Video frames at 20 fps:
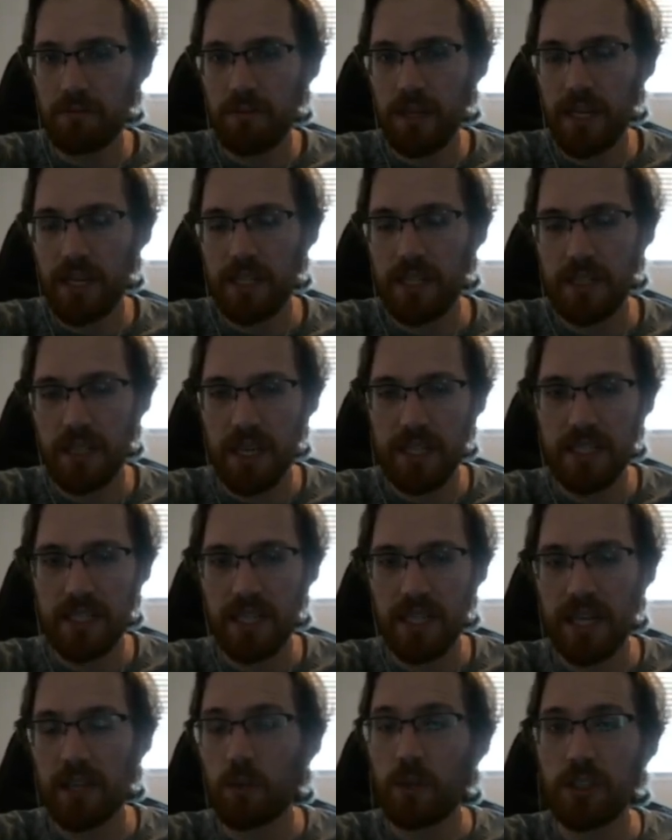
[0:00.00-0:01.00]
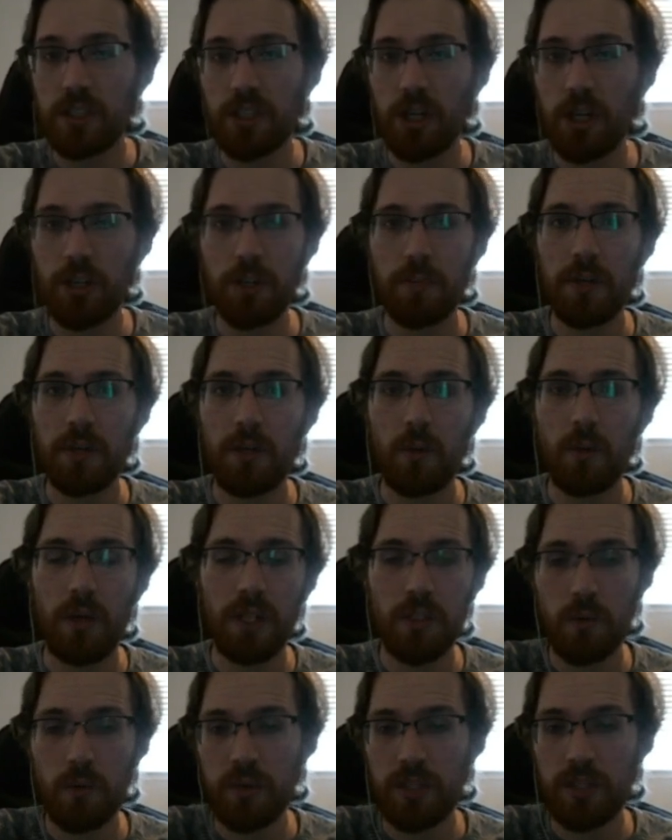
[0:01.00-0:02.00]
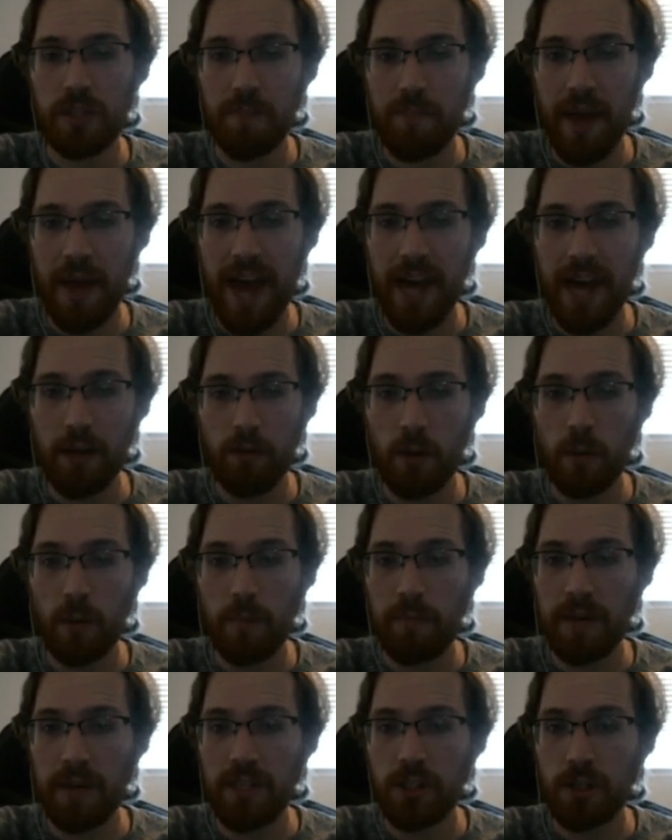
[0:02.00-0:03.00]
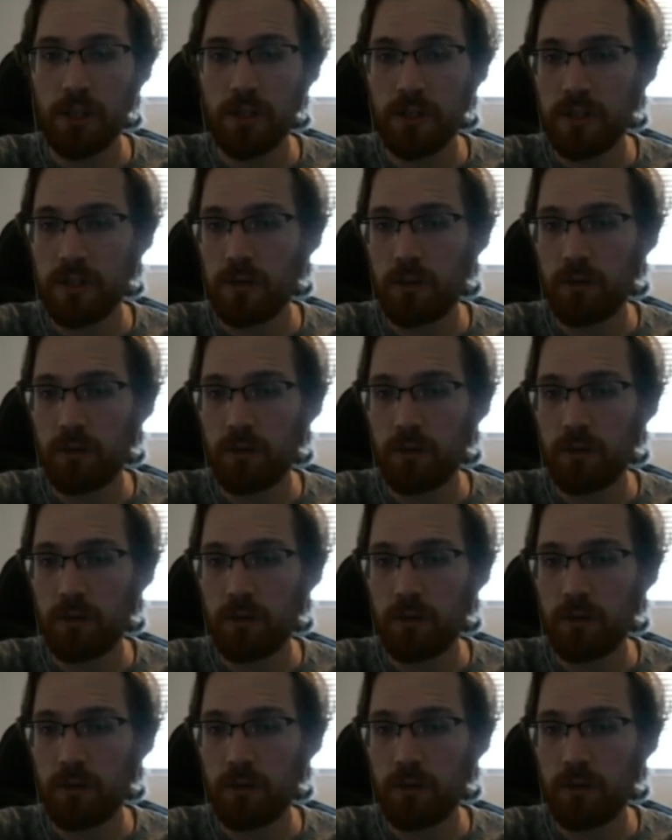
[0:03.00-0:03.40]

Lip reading: it's like what Charger Bug was, where it's a battery with pinchers.